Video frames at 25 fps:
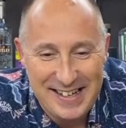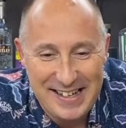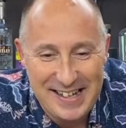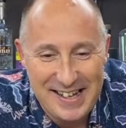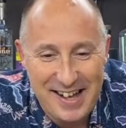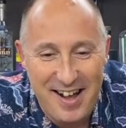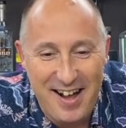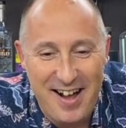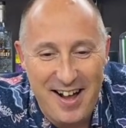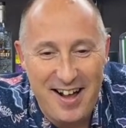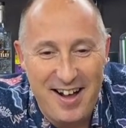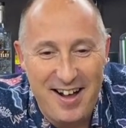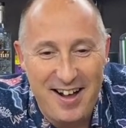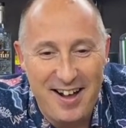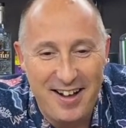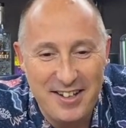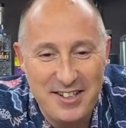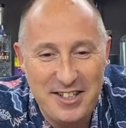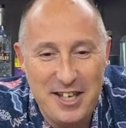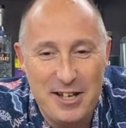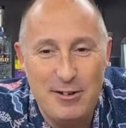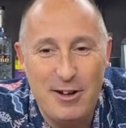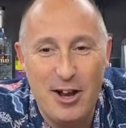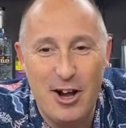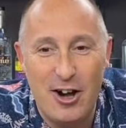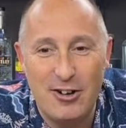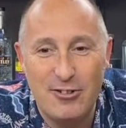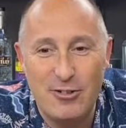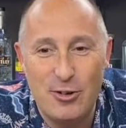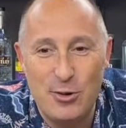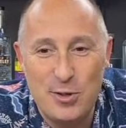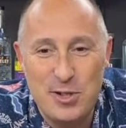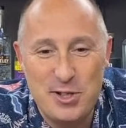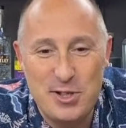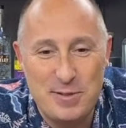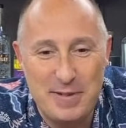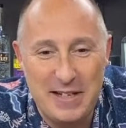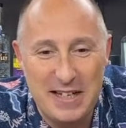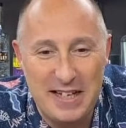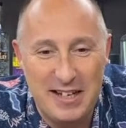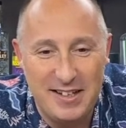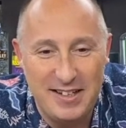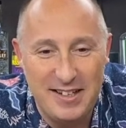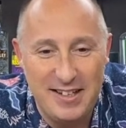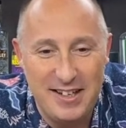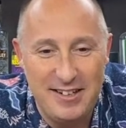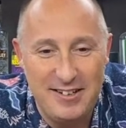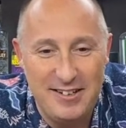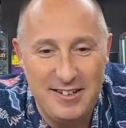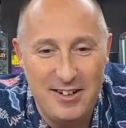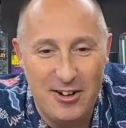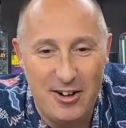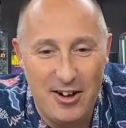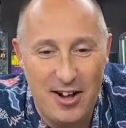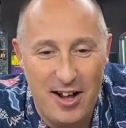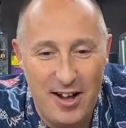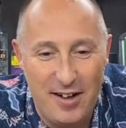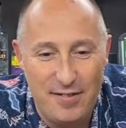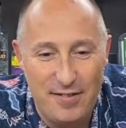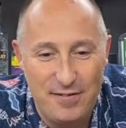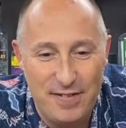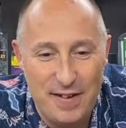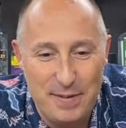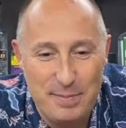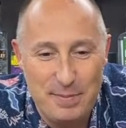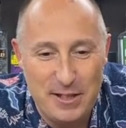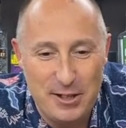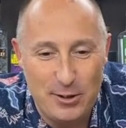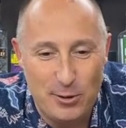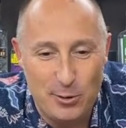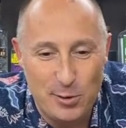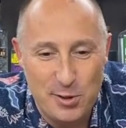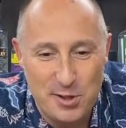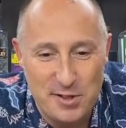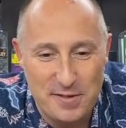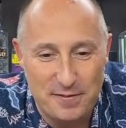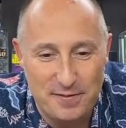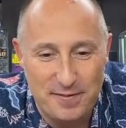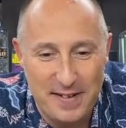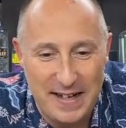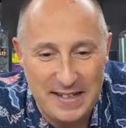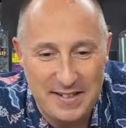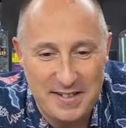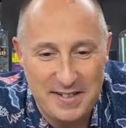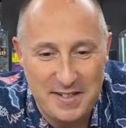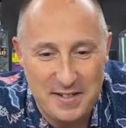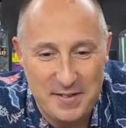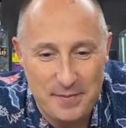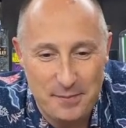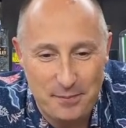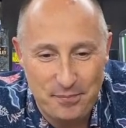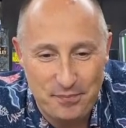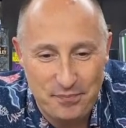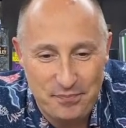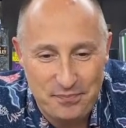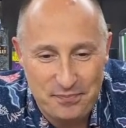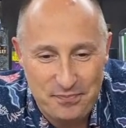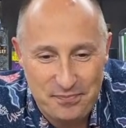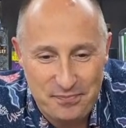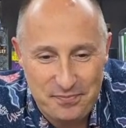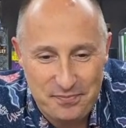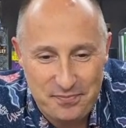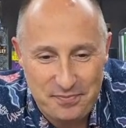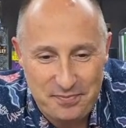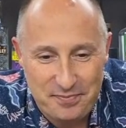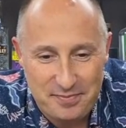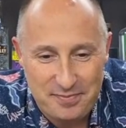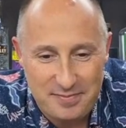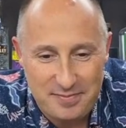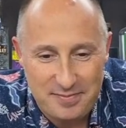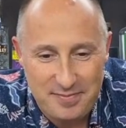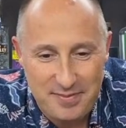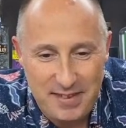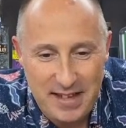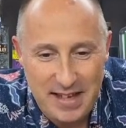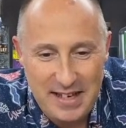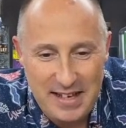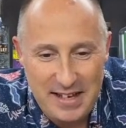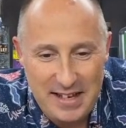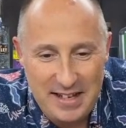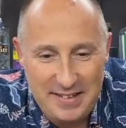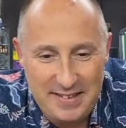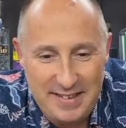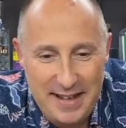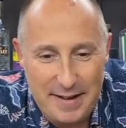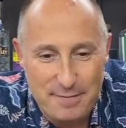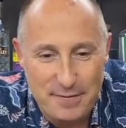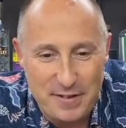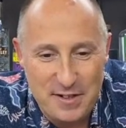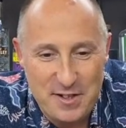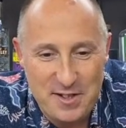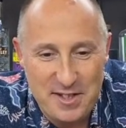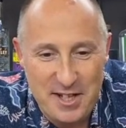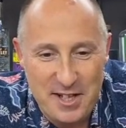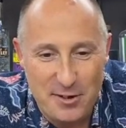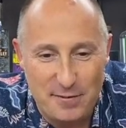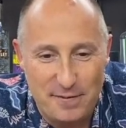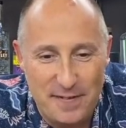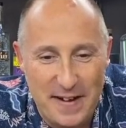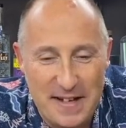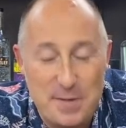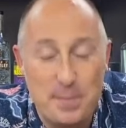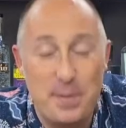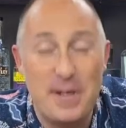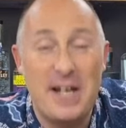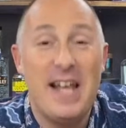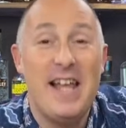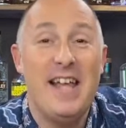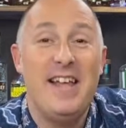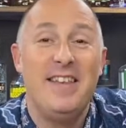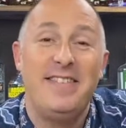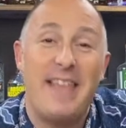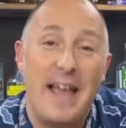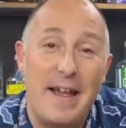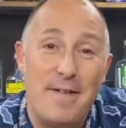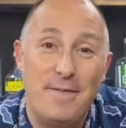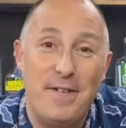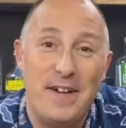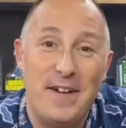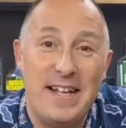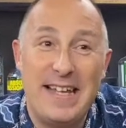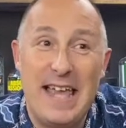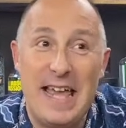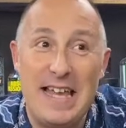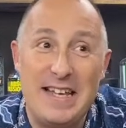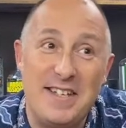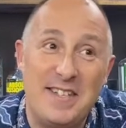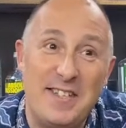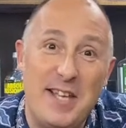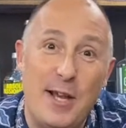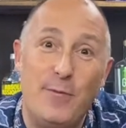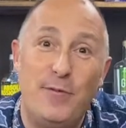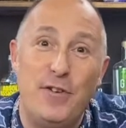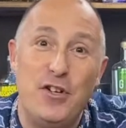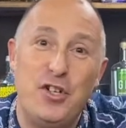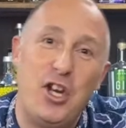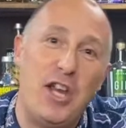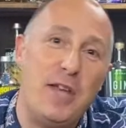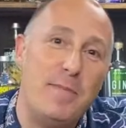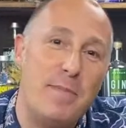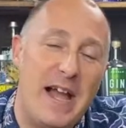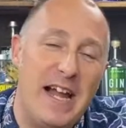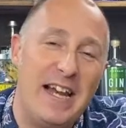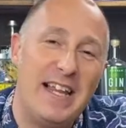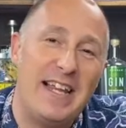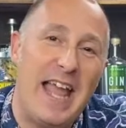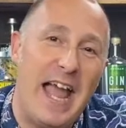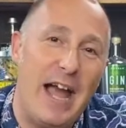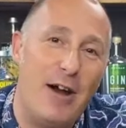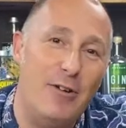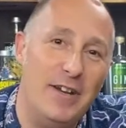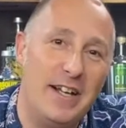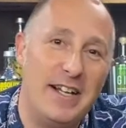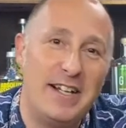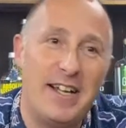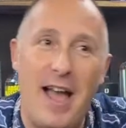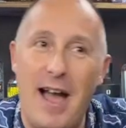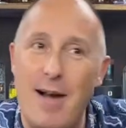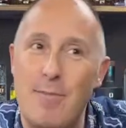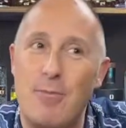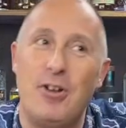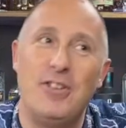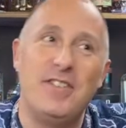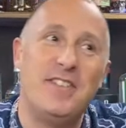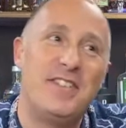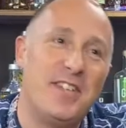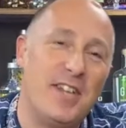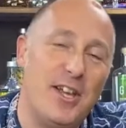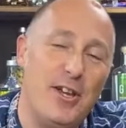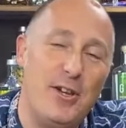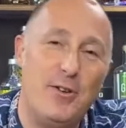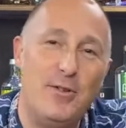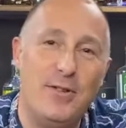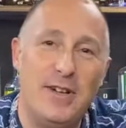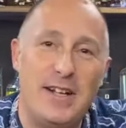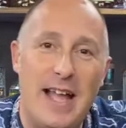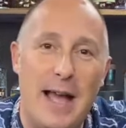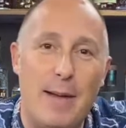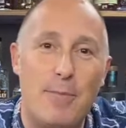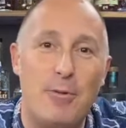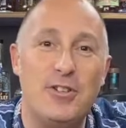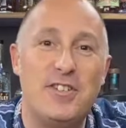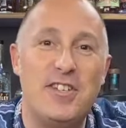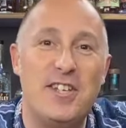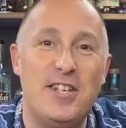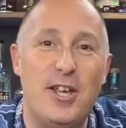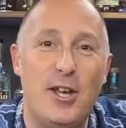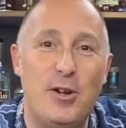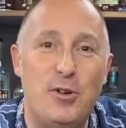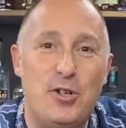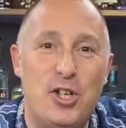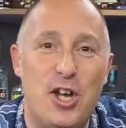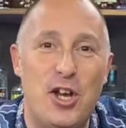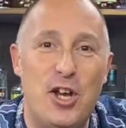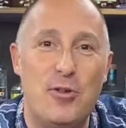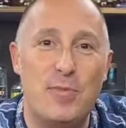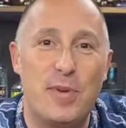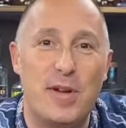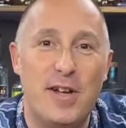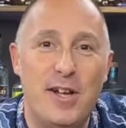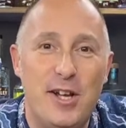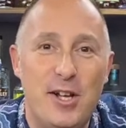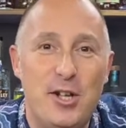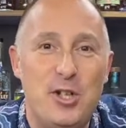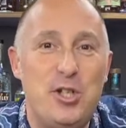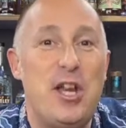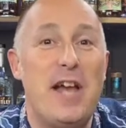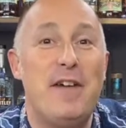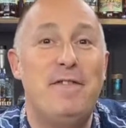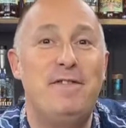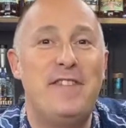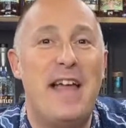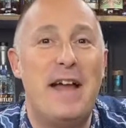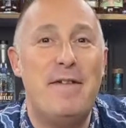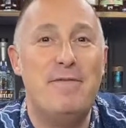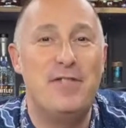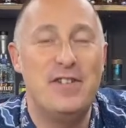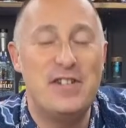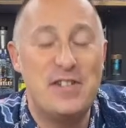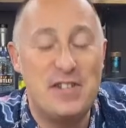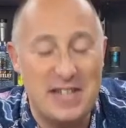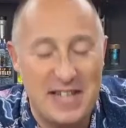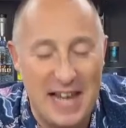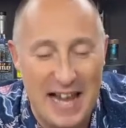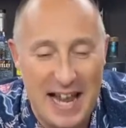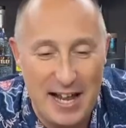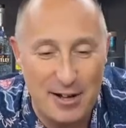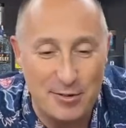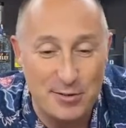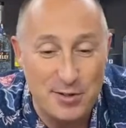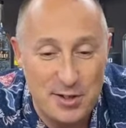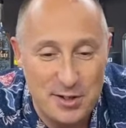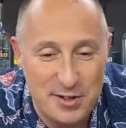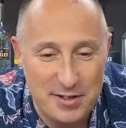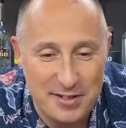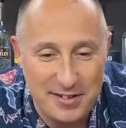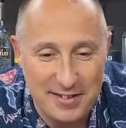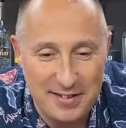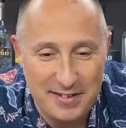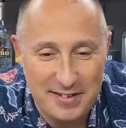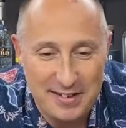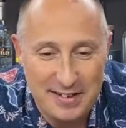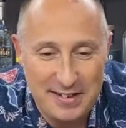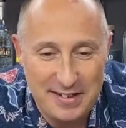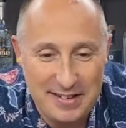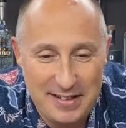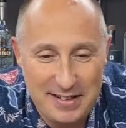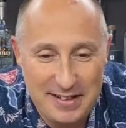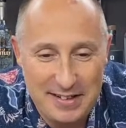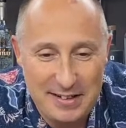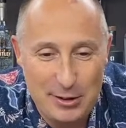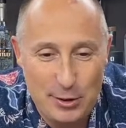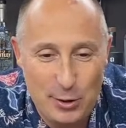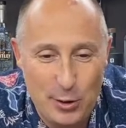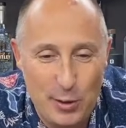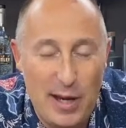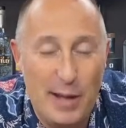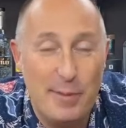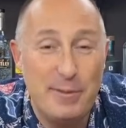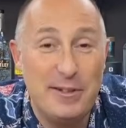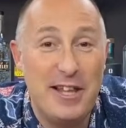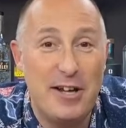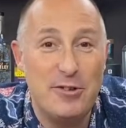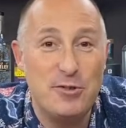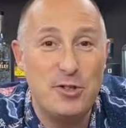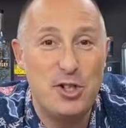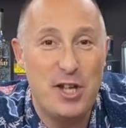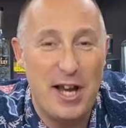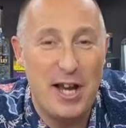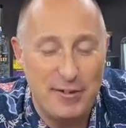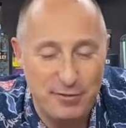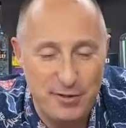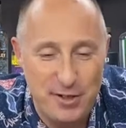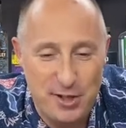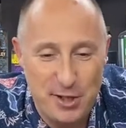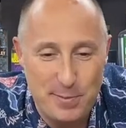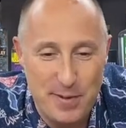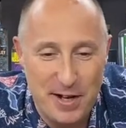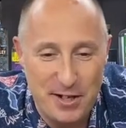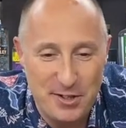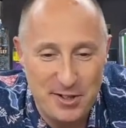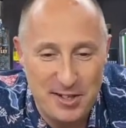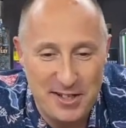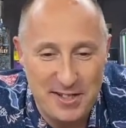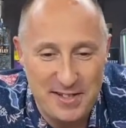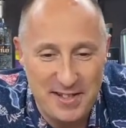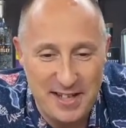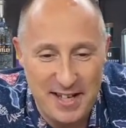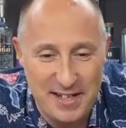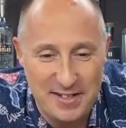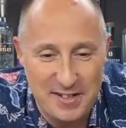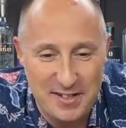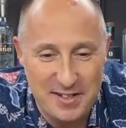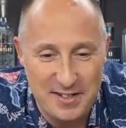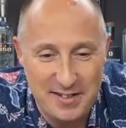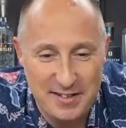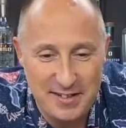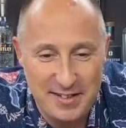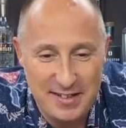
Oh, you lot are awesome, aren't you? You lot are flipping awesome. Thanks. Denver's still on Facebook. Denver, get yourself a Gmail account and come onto YouTube. Chef Denver's in the house. Although we don't chef too much these days.